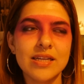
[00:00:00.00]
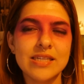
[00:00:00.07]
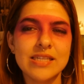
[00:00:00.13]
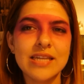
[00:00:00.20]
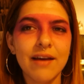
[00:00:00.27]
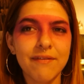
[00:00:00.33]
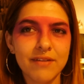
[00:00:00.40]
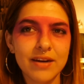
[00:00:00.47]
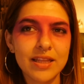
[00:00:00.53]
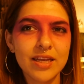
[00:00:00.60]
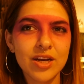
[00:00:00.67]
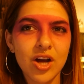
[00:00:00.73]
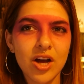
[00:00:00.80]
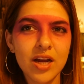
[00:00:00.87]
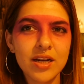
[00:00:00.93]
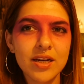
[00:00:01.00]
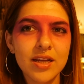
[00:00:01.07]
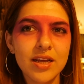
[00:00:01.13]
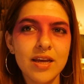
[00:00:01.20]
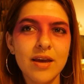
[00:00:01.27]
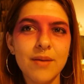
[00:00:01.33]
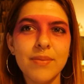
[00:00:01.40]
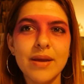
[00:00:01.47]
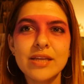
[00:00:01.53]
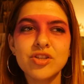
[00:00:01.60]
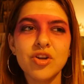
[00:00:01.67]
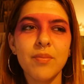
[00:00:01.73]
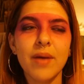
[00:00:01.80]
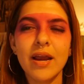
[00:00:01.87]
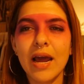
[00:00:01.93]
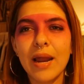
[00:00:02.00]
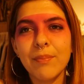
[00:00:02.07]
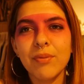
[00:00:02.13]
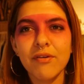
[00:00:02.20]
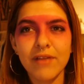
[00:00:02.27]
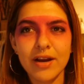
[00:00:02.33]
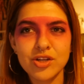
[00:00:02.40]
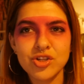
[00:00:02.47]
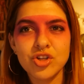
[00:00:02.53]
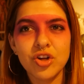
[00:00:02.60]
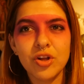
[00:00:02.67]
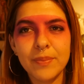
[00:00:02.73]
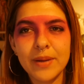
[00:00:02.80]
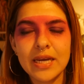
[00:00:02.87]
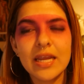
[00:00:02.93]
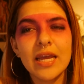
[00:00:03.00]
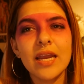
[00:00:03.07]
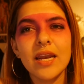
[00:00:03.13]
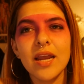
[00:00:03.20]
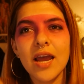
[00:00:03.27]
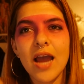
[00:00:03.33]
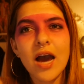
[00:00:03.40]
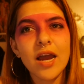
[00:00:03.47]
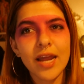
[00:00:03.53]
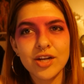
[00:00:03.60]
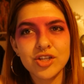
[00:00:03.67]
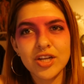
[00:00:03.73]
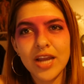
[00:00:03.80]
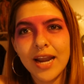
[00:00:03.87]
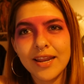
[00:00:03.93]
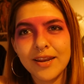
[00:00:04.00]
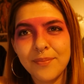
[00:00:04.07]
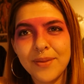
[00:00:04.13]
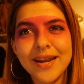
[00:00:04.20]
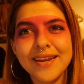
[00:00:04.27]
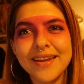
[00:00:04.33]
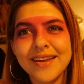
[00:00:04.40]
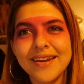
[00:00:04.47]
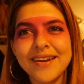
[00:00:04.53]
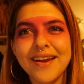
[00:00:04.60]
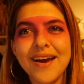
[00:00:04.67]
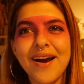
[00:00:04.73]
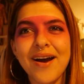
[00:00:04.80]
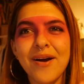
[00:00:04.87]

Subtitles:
definitely not, based on my unprofessional opinion, uneducated opinion,